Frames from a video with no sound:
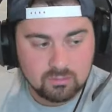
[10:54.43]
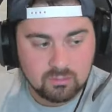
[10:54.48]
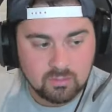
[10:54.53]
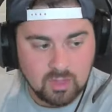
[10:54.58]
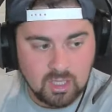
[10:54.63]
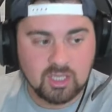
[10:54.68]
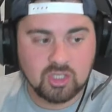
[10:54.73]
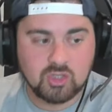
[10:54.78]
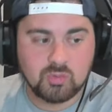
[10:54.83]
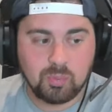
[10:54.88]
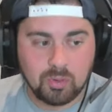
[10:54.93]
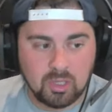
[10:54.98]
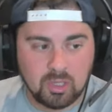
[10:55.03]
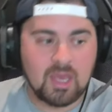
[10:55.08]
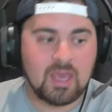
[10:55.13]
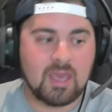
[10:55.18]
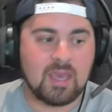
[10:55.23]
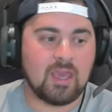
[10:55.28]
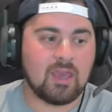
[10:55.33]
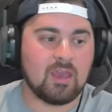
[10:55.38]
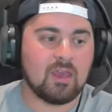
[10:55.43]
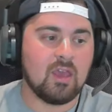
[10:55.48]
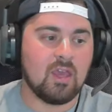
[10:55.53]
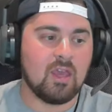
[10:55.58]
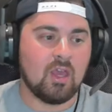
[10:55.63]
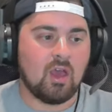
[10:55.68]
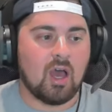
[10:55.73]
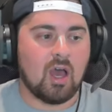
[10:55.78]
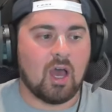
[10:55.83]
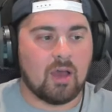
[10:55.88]
He is playing,
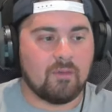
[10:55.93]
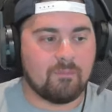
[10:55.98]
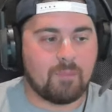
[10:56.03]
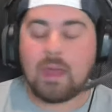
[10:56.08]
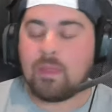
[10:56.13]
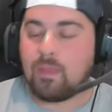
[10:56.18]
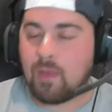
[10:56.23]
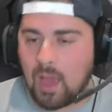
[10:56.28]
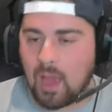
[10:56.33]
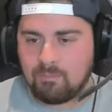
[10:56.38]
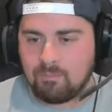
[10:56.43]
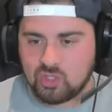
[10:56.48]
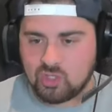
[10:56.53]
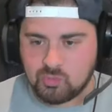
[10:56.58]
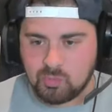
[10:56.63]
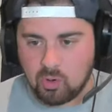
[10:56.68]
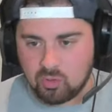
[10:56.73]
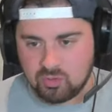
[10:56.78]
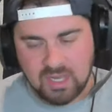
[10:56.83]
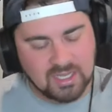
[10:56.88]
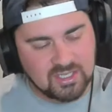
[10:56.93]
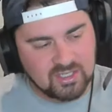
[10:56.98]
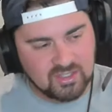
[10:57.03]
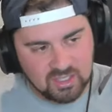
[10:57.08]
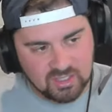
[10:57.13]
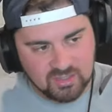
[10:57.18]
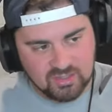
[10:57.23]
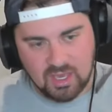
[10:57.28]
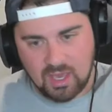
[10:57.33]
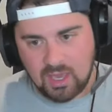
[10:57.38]
I misspoke, not
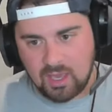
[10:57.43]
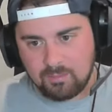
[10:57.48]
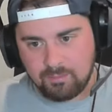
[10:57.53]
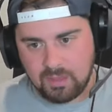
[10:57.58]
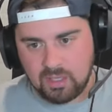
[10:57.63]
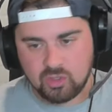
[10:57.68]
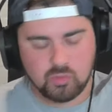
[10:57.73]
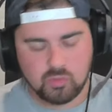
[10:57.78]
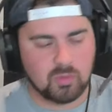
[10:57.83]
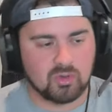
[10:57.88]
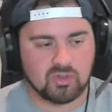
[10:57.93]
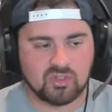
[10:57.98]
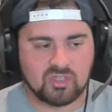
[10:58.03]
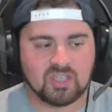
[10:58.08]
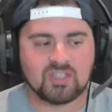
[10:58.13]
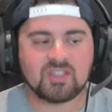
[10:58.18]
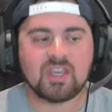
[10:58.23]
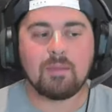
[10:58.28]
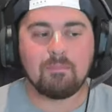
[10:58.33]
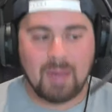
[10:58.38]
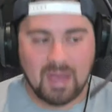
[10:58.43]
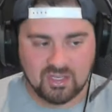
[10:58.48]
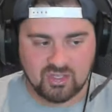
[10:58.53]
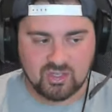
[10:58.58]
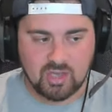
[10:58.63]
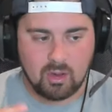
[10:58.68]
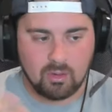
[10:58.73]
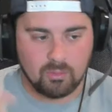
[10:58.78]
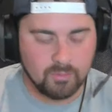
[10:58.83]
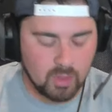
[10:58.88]
CSKA Petersburg, CSKA
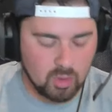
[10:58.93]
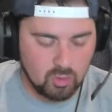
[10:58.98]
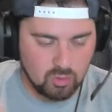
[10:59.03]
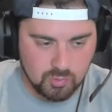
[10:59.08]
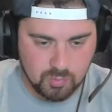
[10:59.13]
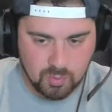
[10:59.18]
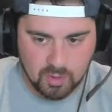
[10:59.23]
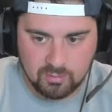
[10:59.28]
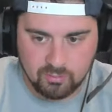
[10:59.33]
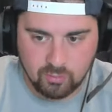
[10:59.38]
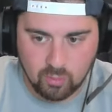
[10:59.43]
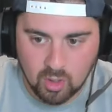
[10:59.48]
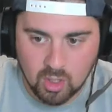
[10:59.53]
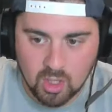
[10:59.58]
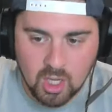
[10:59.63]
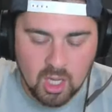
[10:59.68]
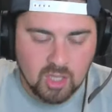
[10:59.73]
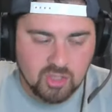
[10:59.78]
Moscow, who he's playing for.